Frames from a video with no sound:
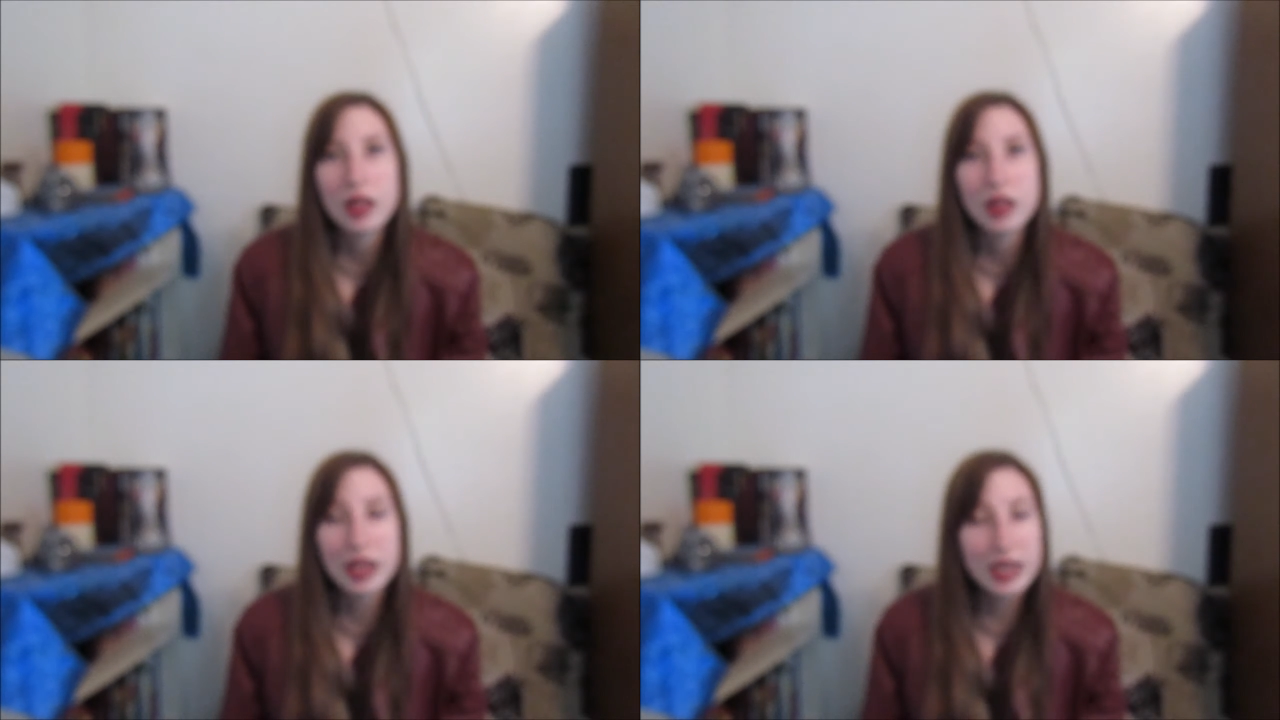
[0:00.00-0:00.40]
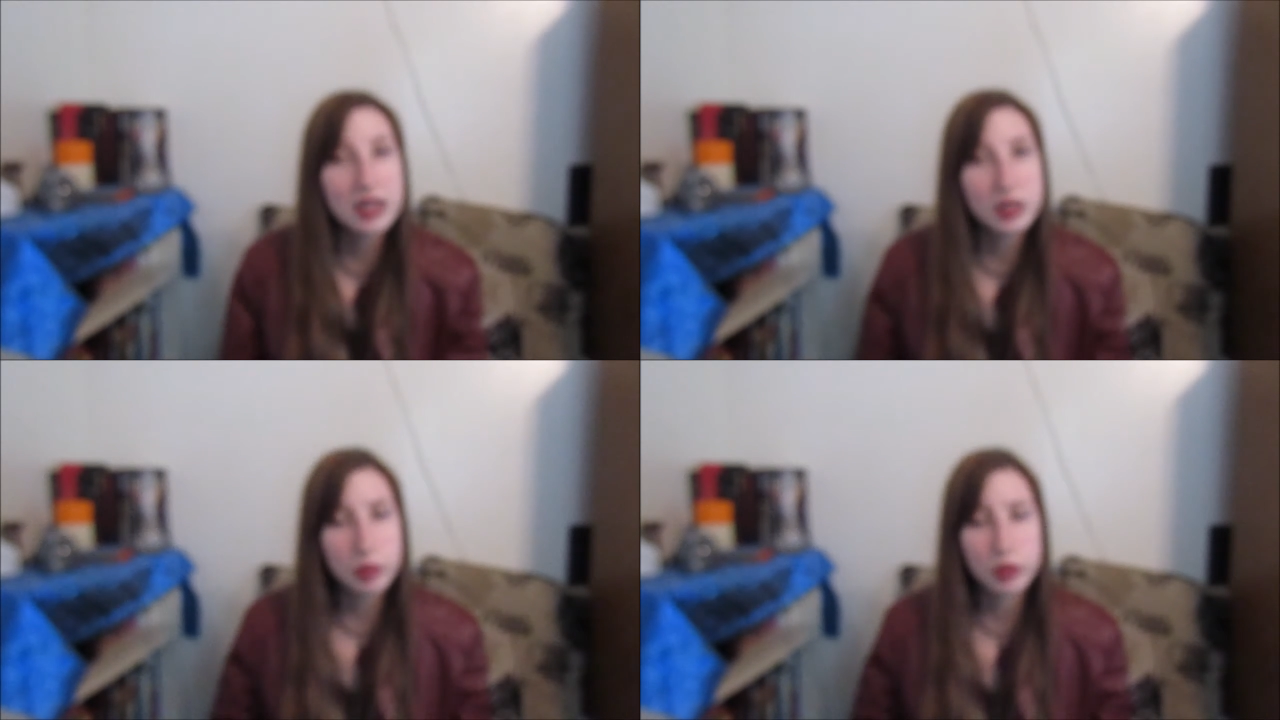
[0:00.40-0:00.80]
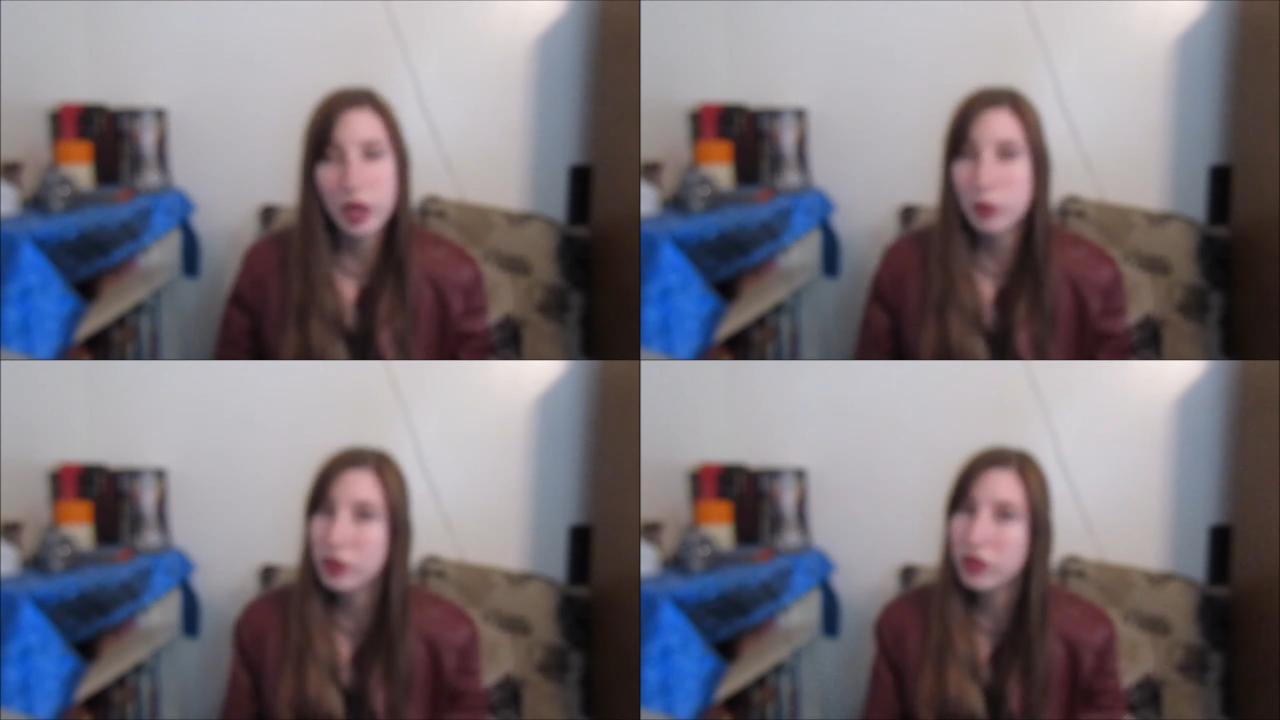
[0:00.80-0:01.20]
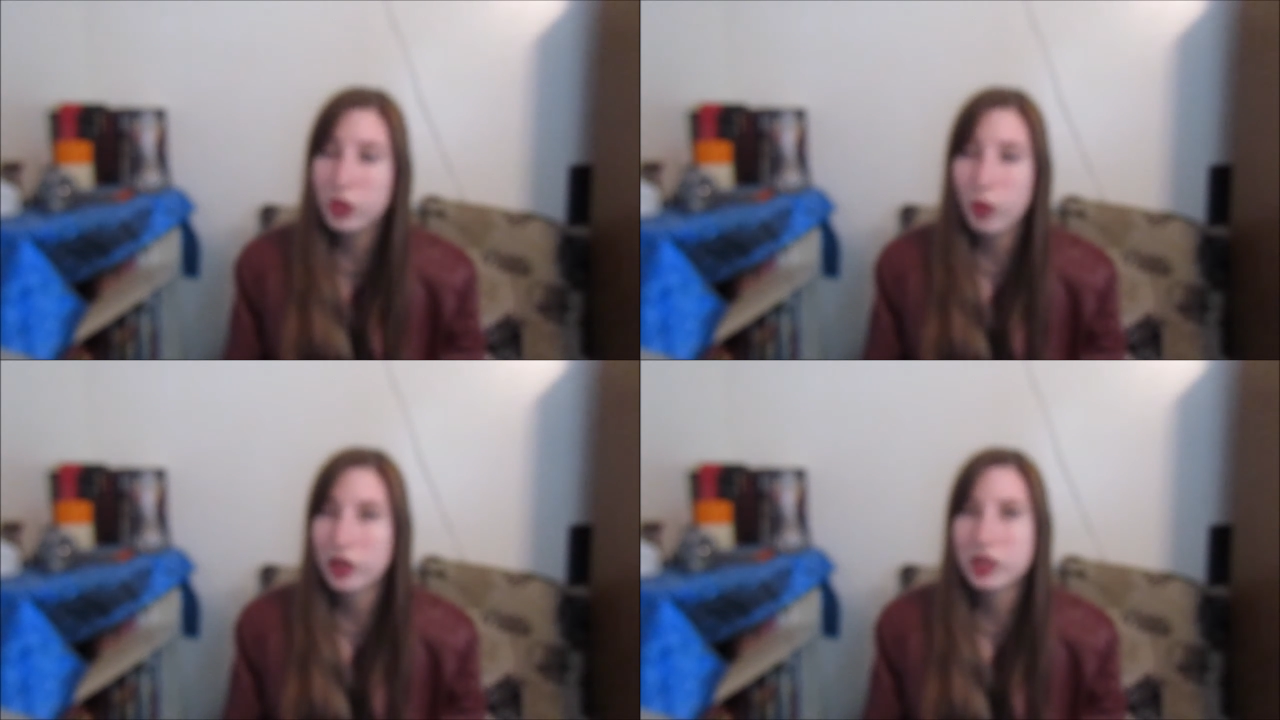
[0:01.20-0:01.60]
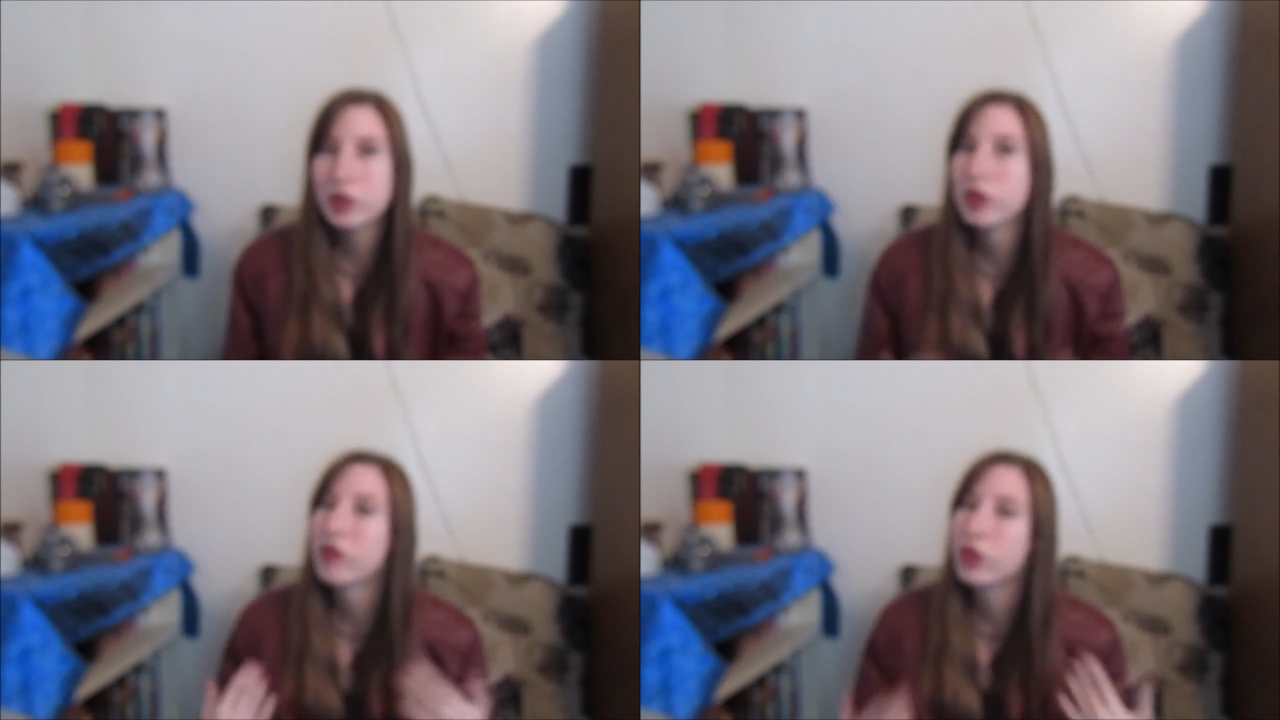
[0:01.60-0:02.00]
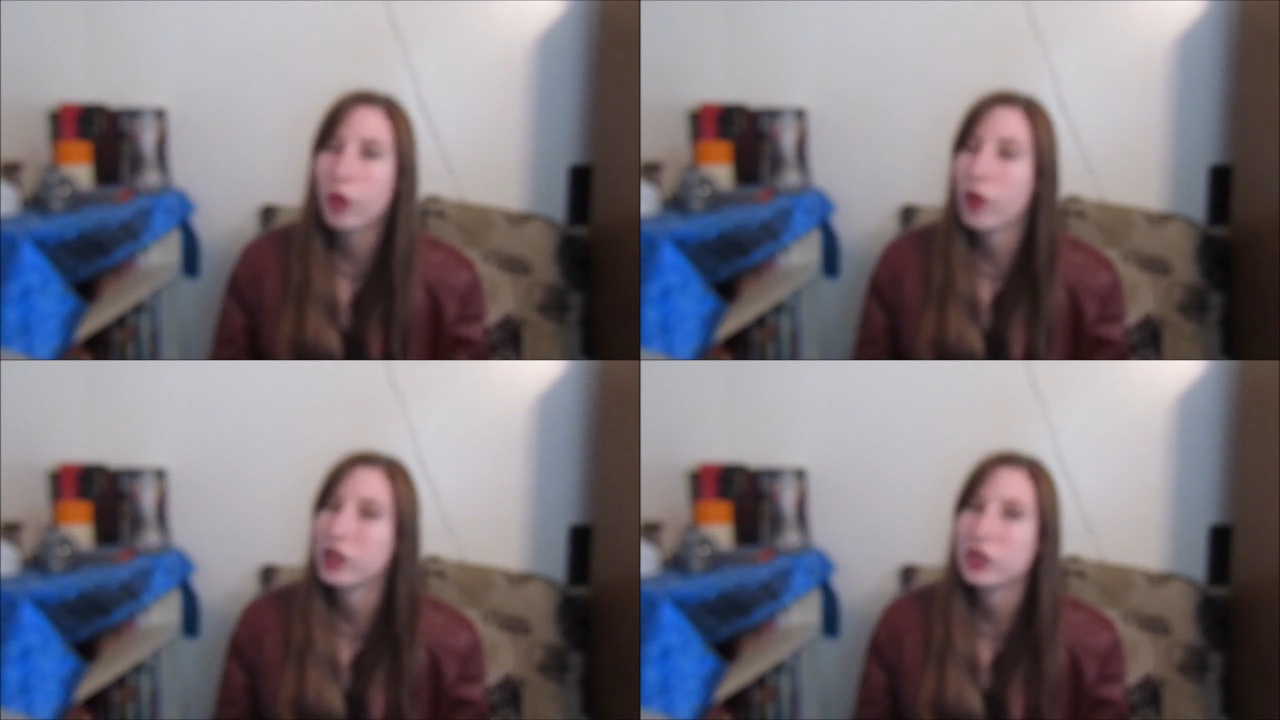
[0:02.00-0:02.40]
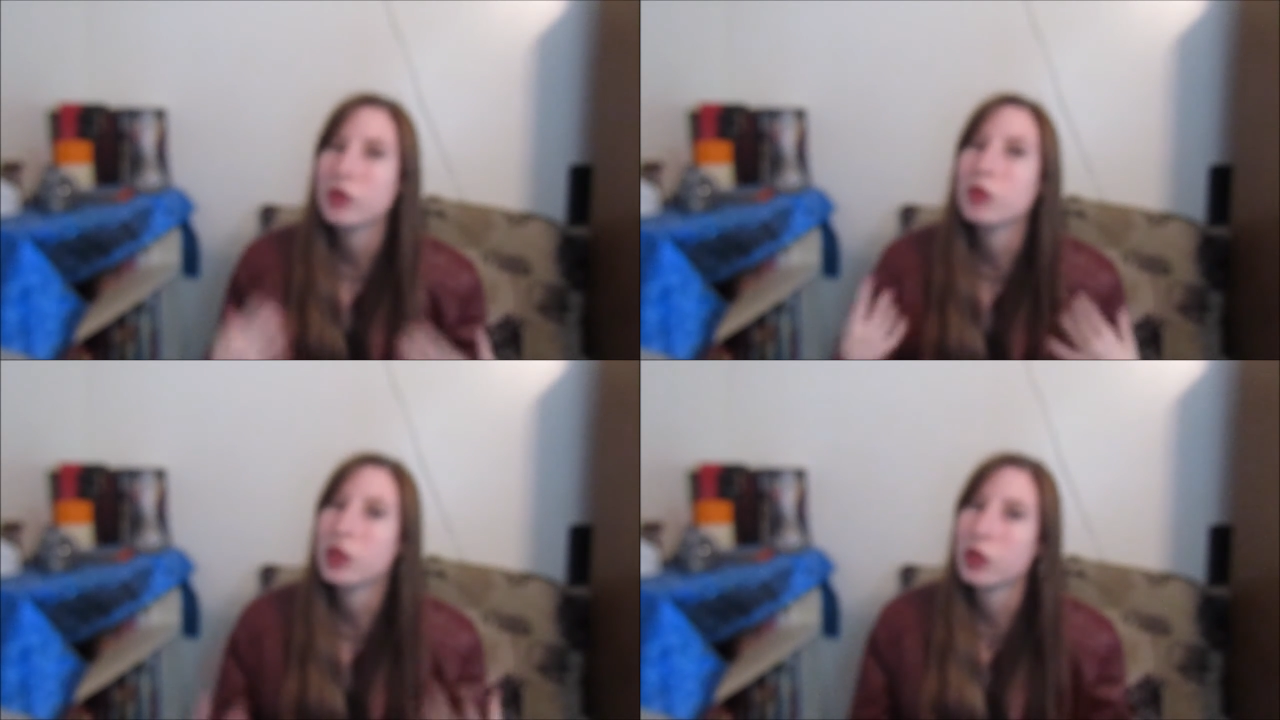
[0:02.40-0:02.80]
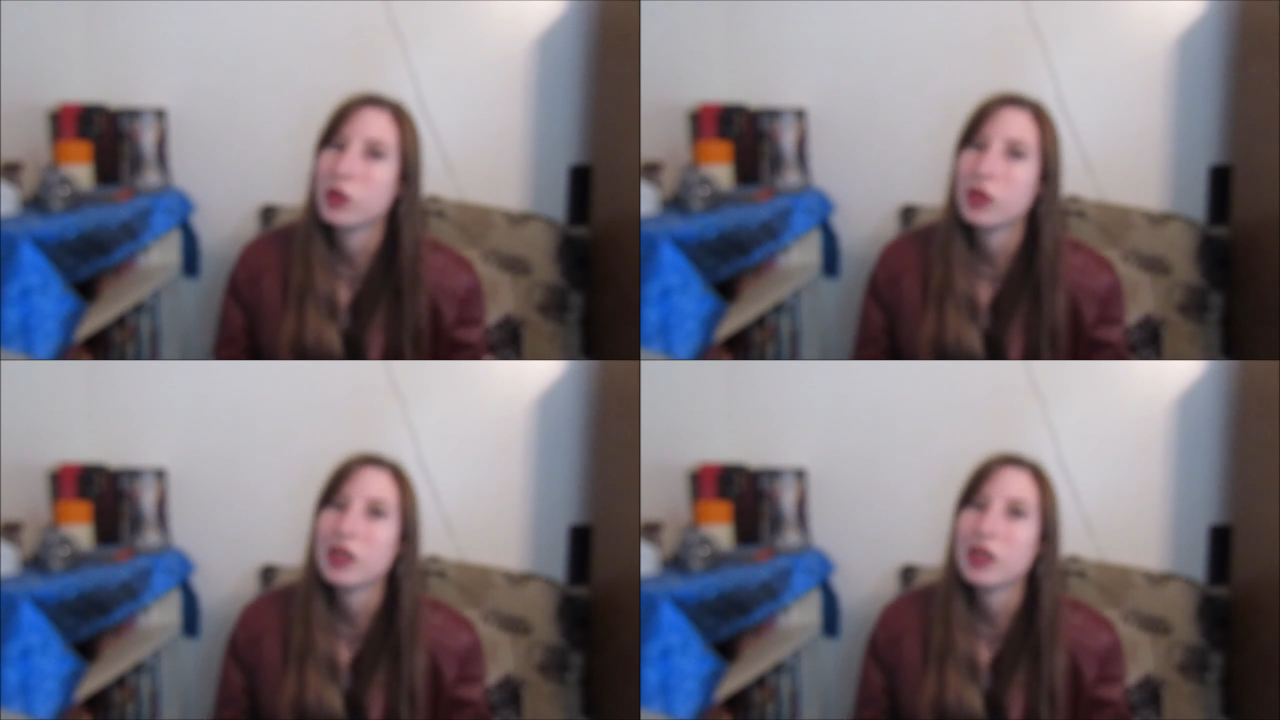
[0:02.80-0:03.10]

like and subscribe if you want to. If you don't want to, we're cool.